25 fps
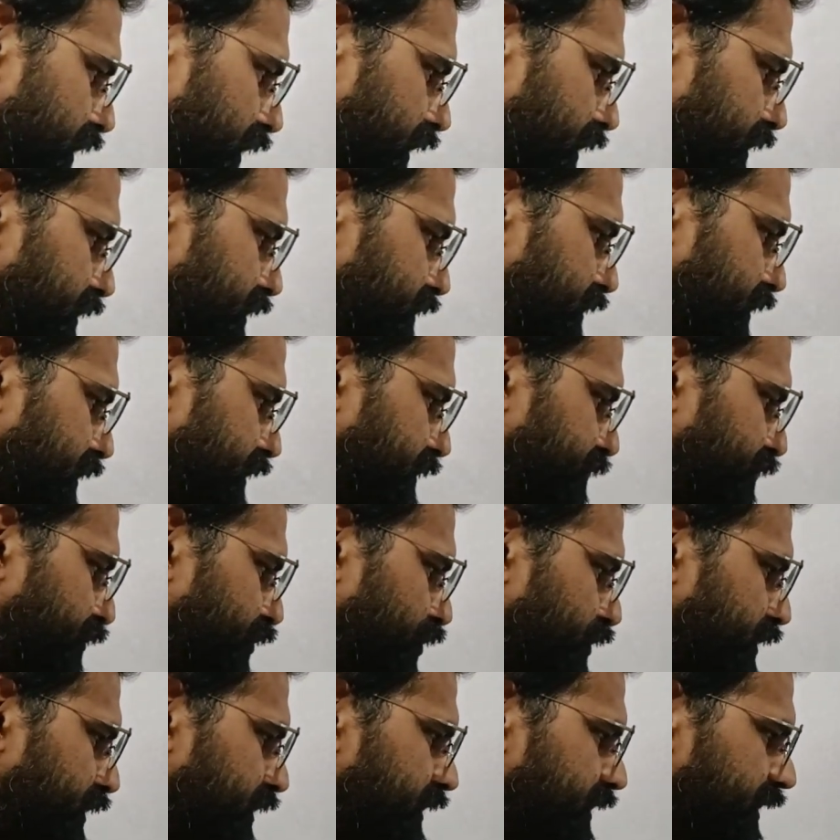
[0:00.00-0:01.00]
And the
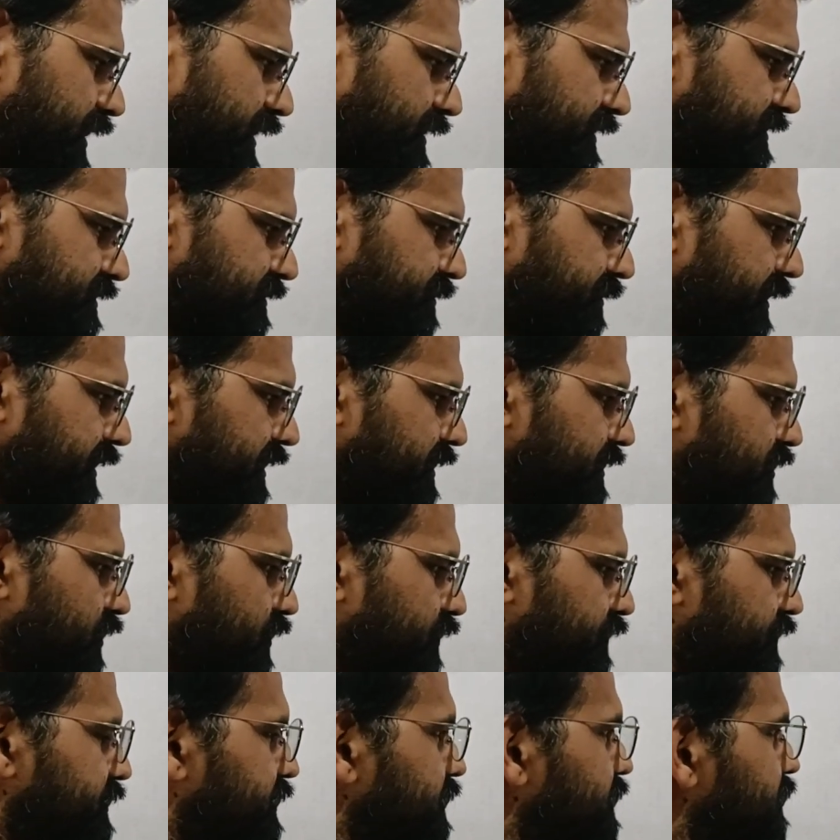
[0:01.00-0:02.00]
important aspect
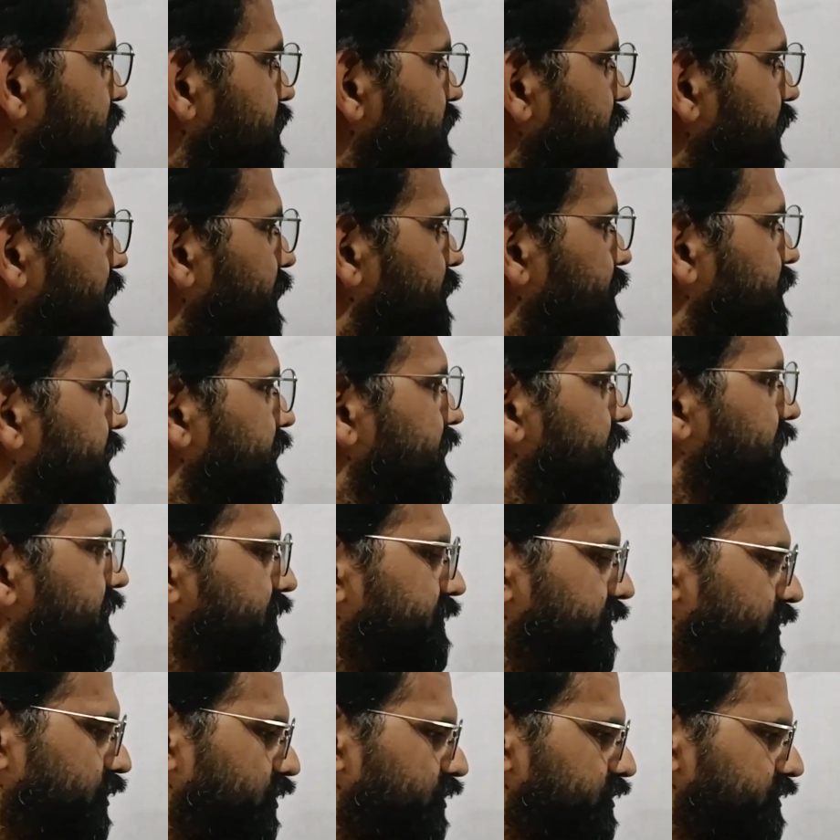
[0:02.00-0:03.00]
of this
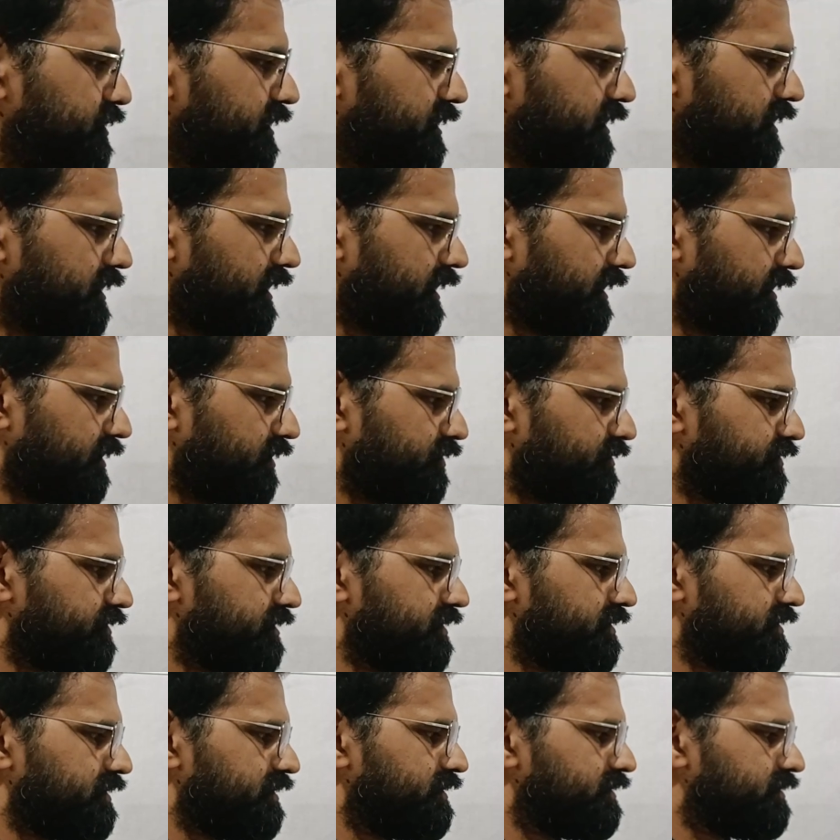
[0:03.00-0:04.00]
epidemiological
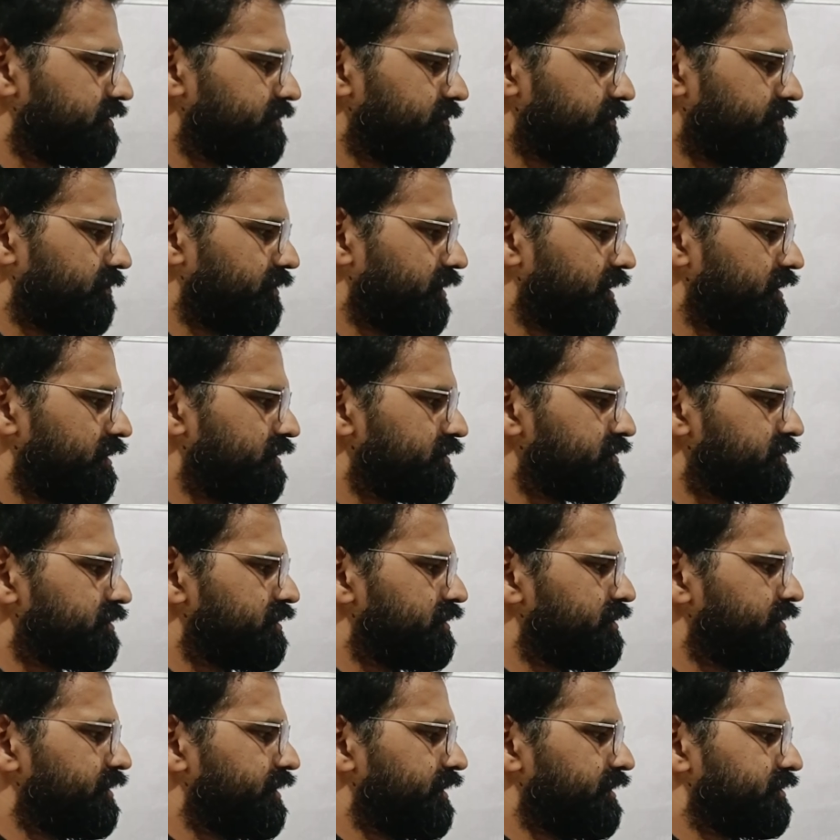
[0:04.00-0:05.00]
diagnosis is mass
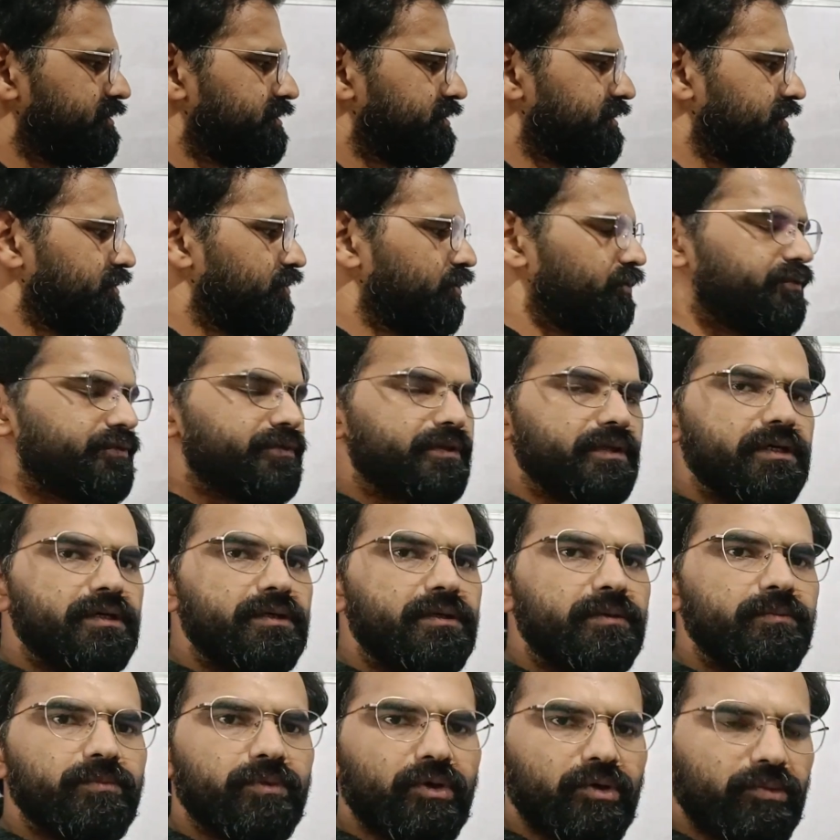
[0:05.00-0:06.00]
testing of
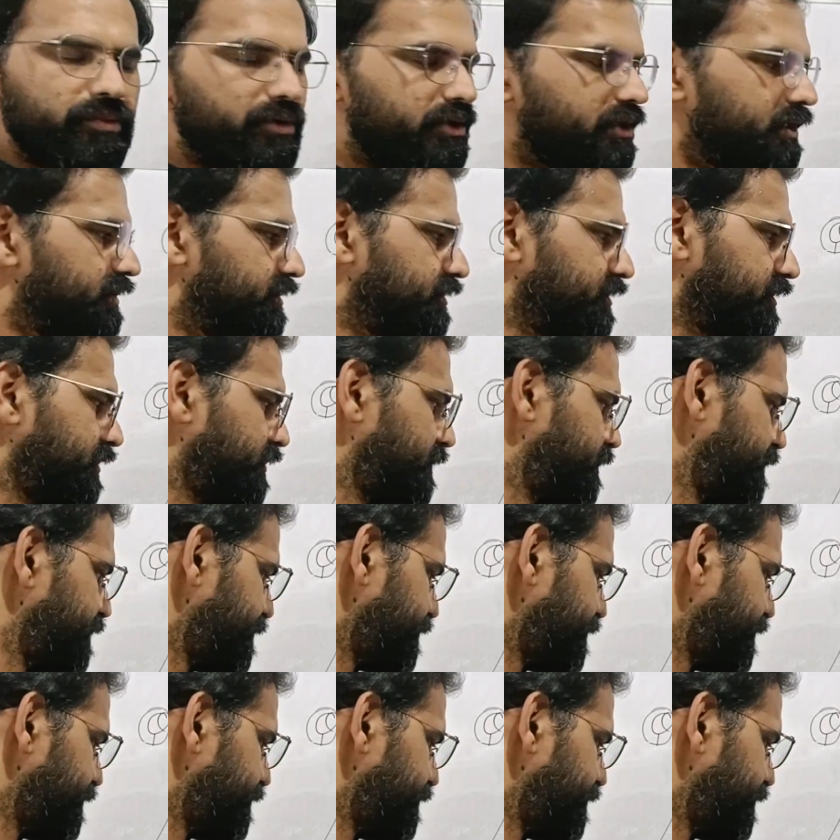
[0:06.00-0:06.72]
the population.